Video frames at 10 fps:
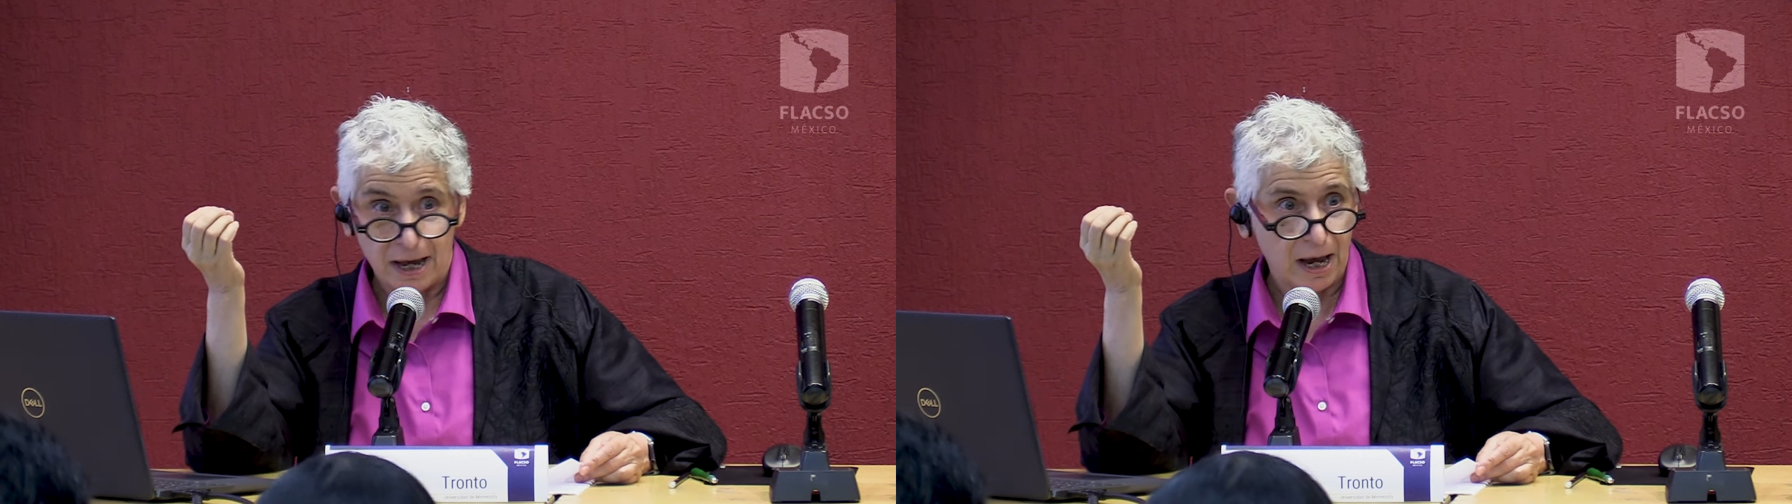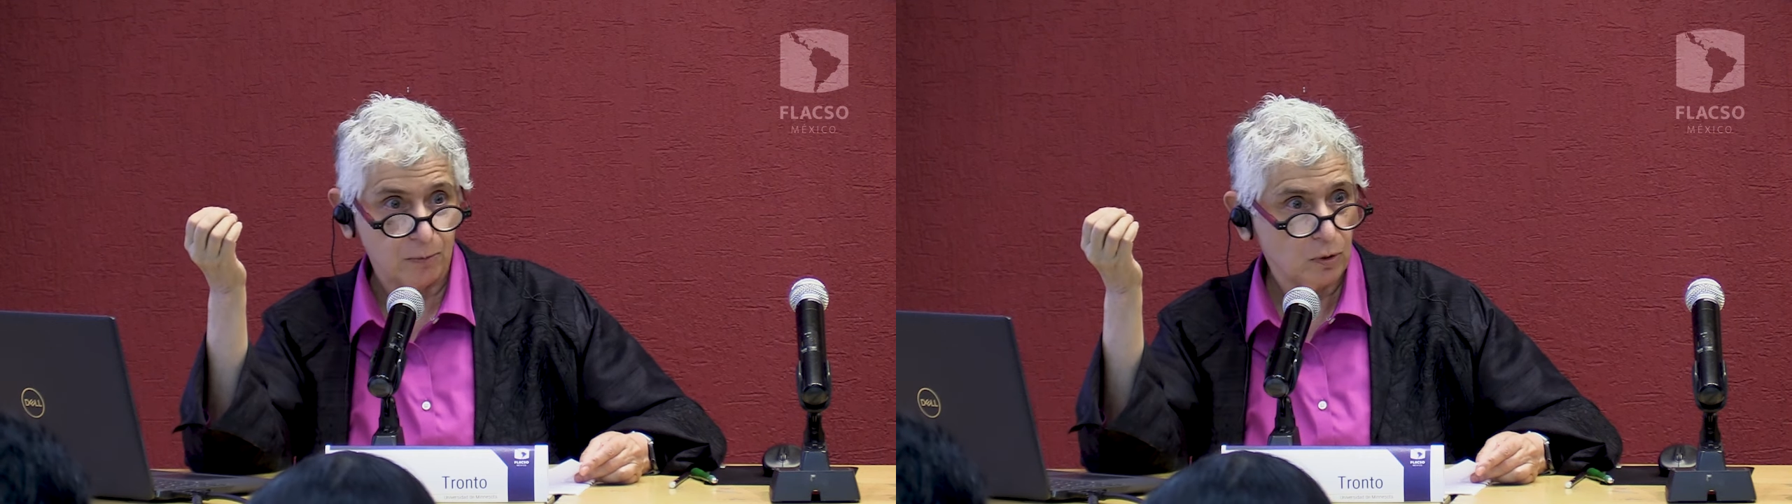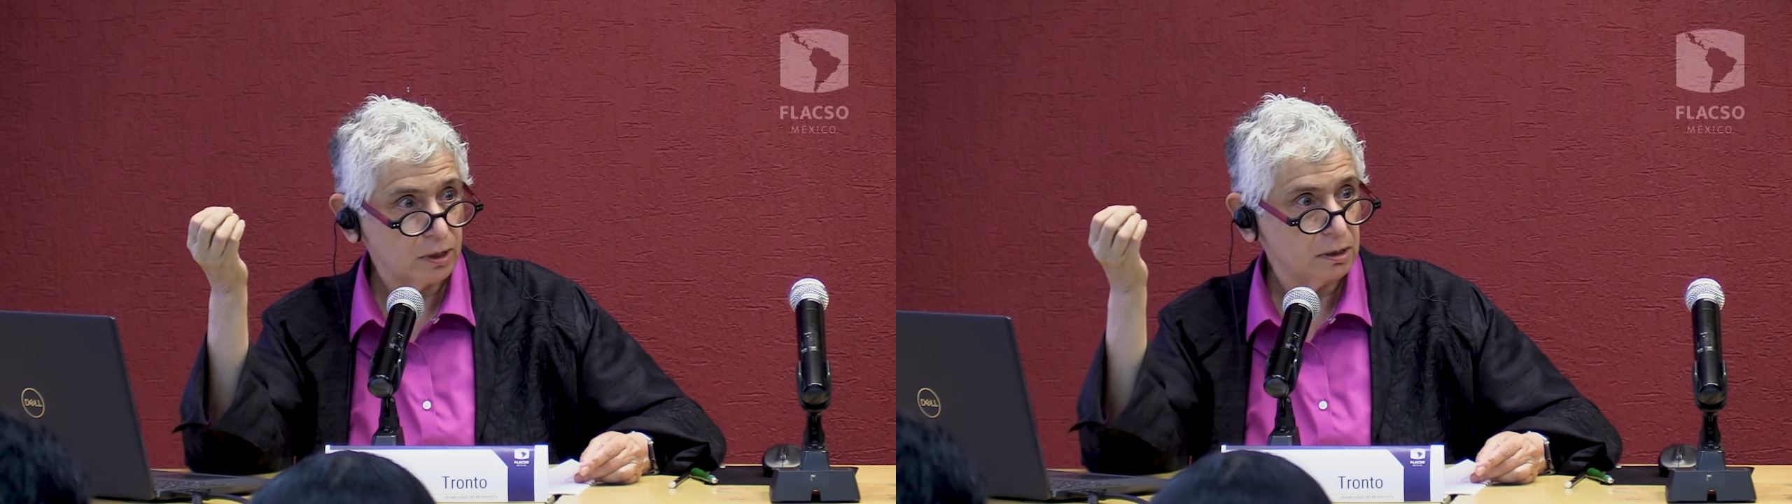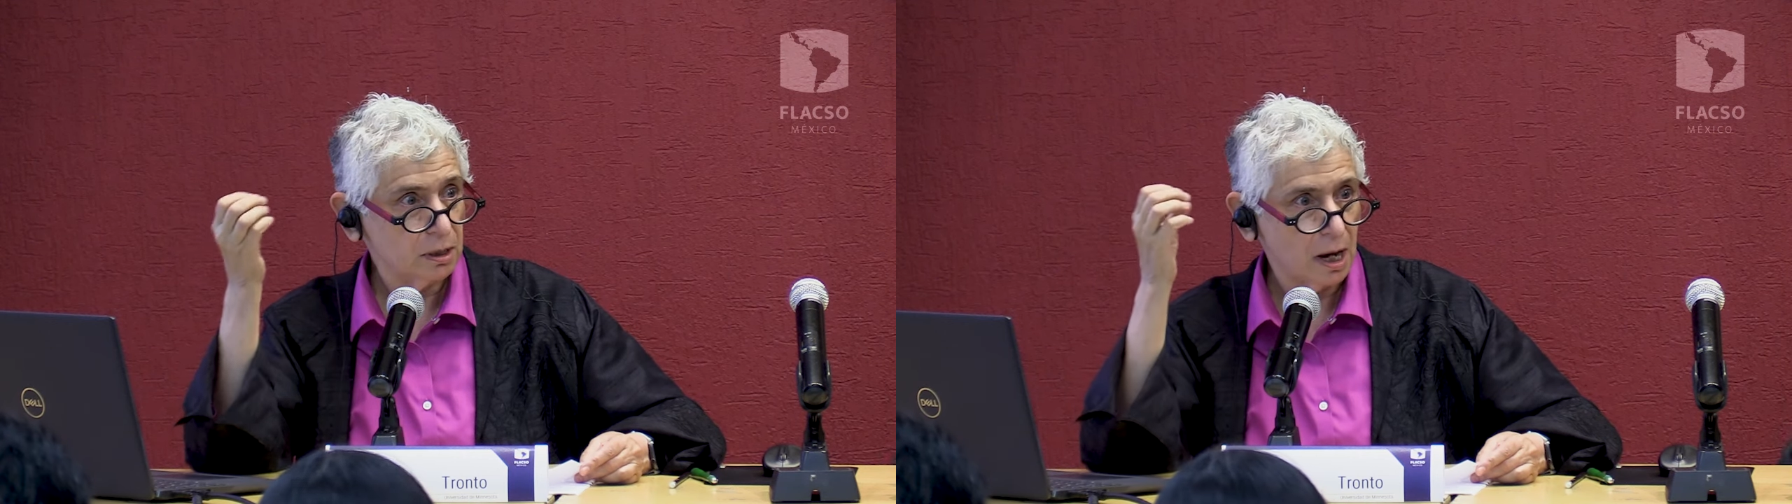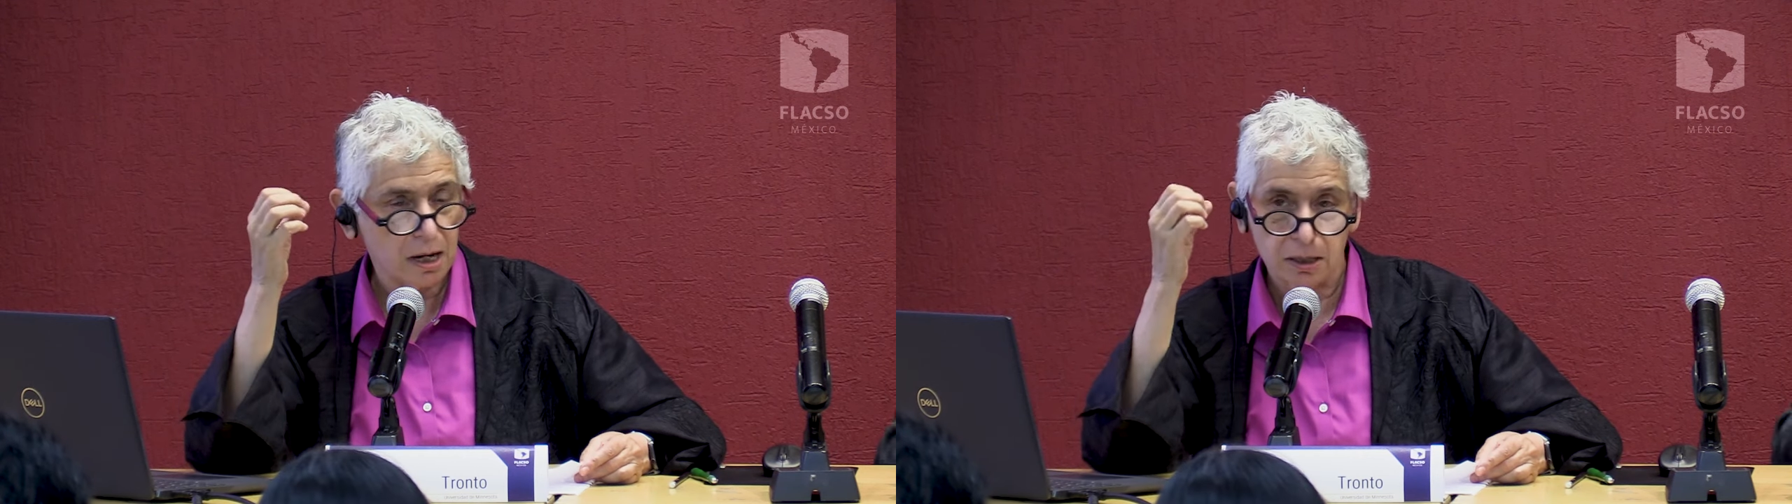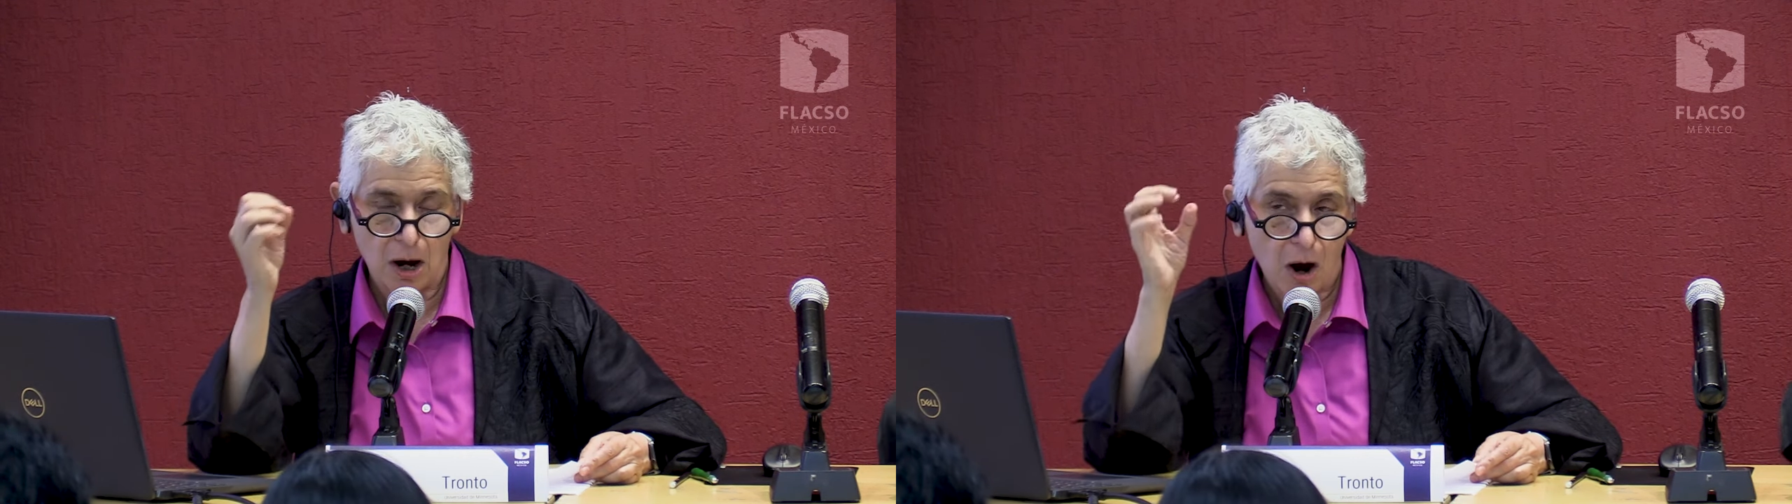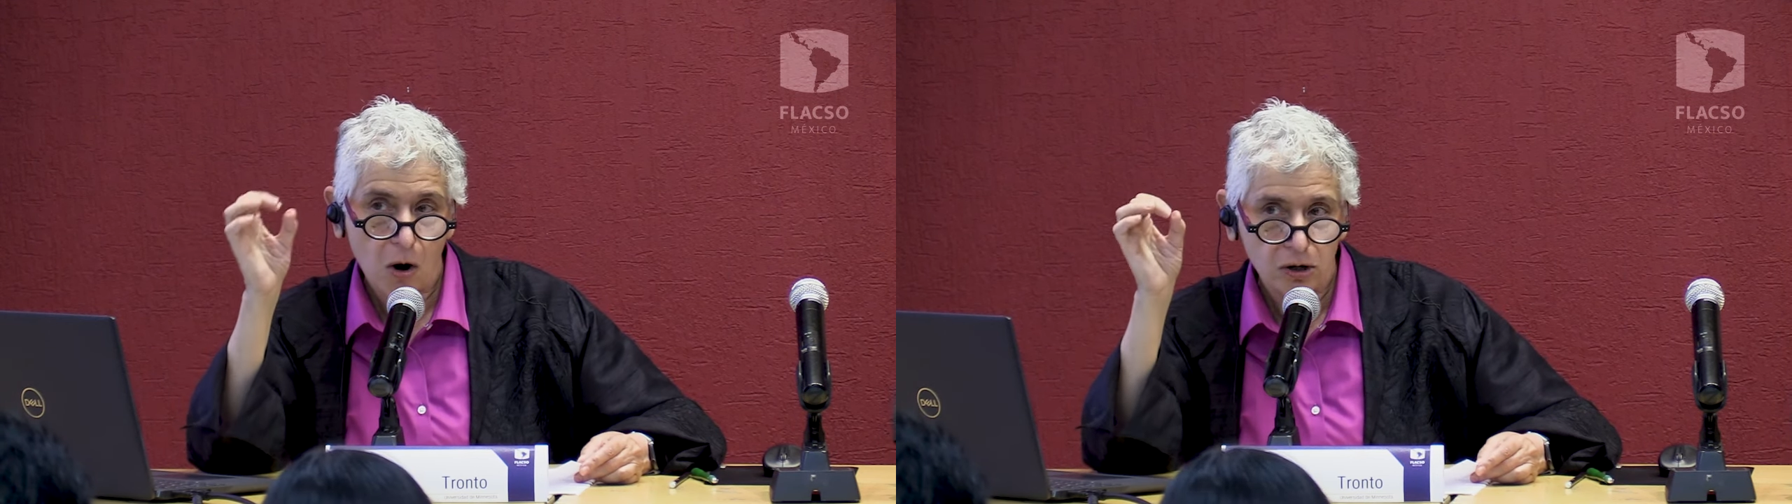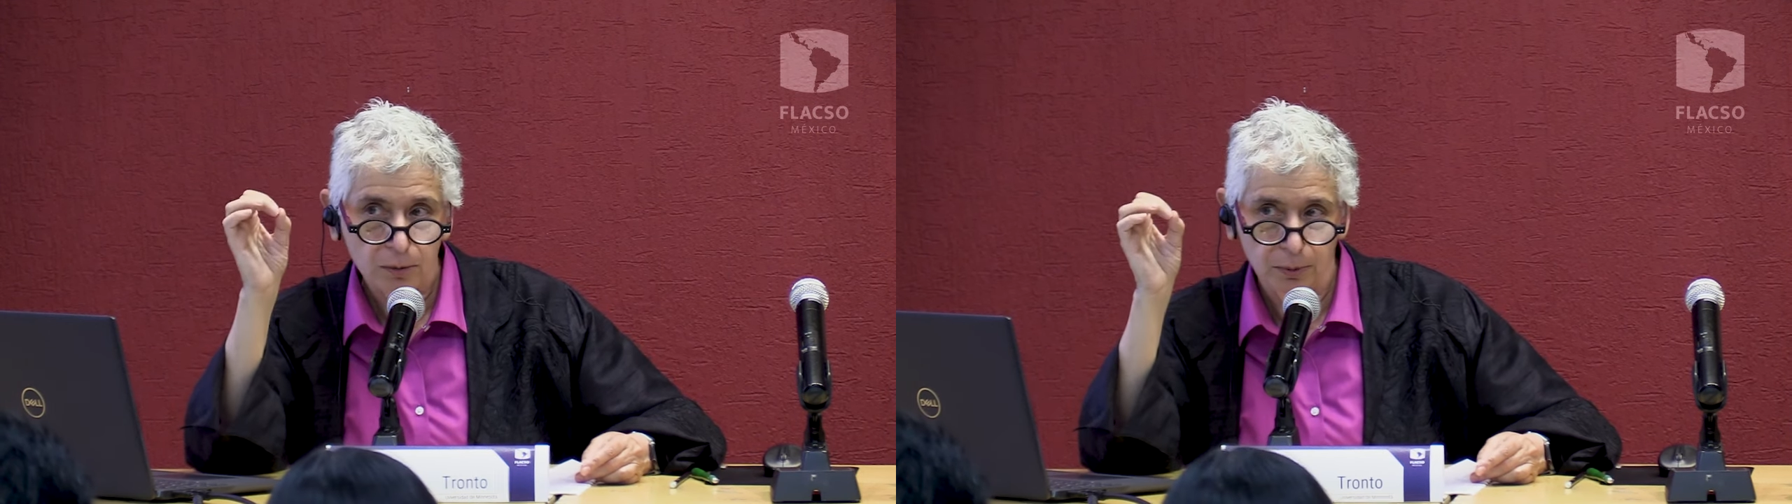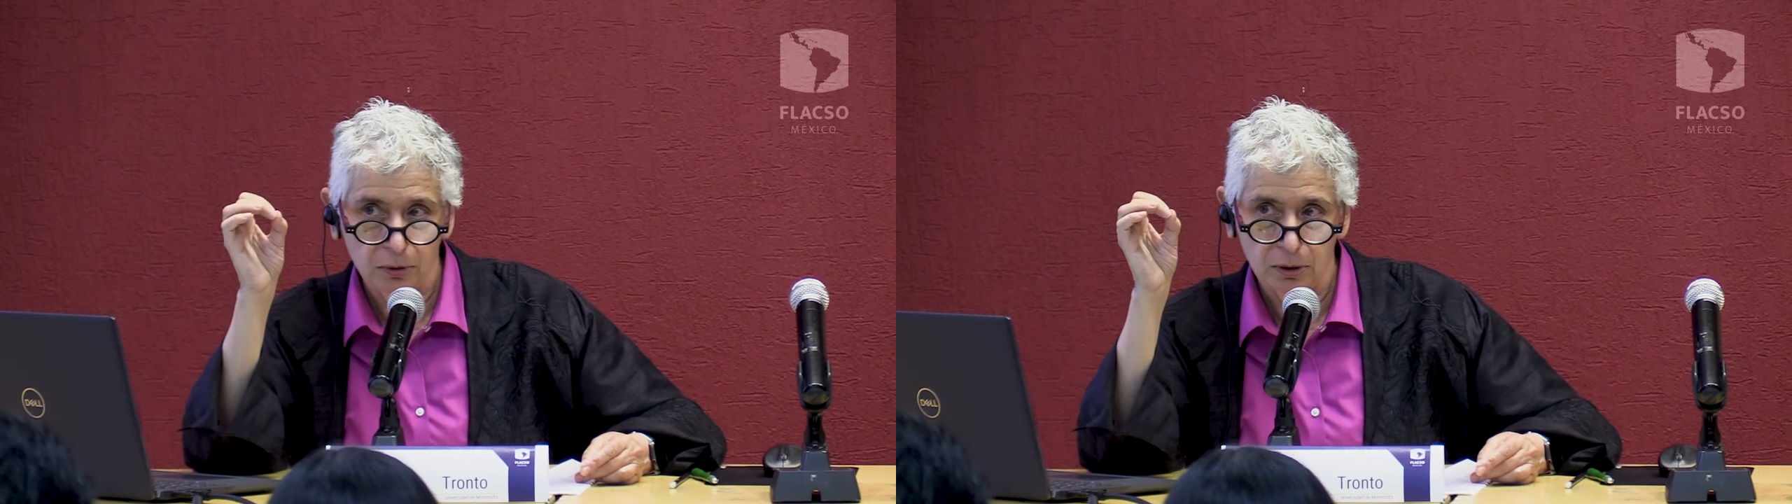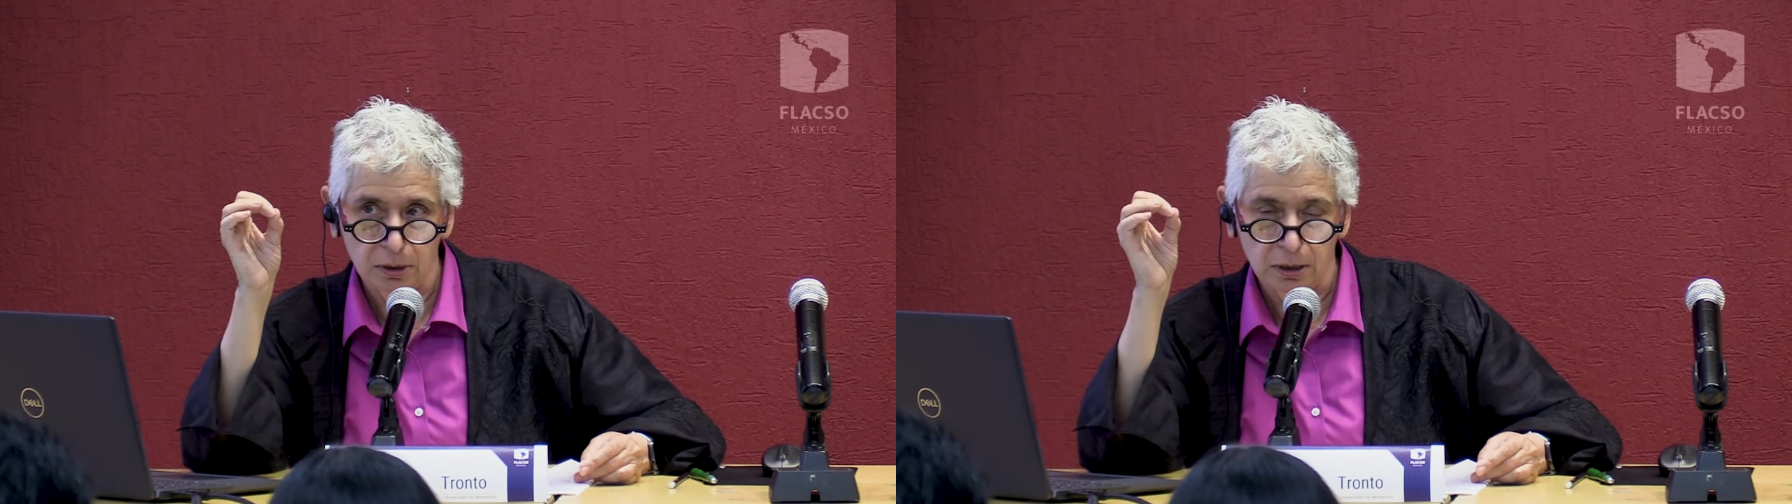And what a
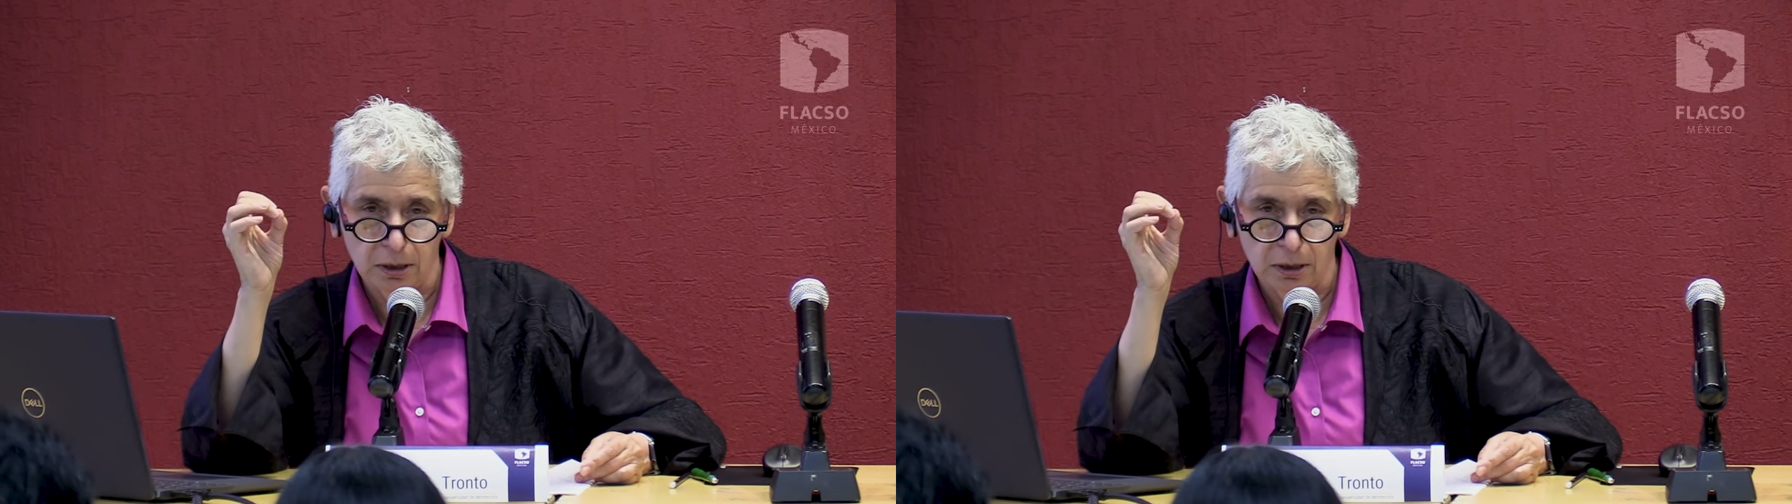horrible